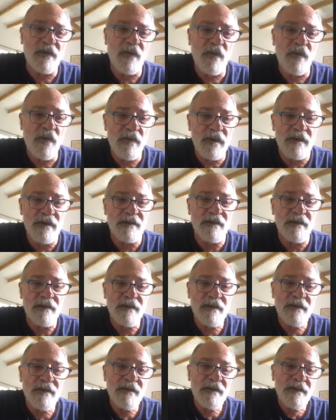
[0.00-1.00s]
who wins.
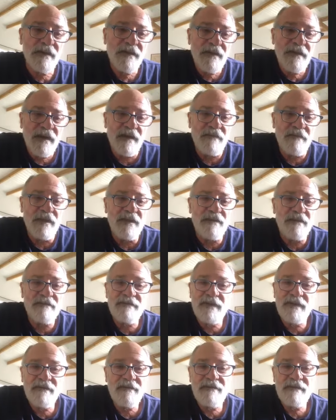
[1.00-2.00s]
I mean,
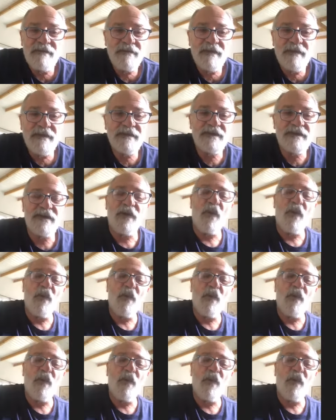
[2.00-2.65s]
it's no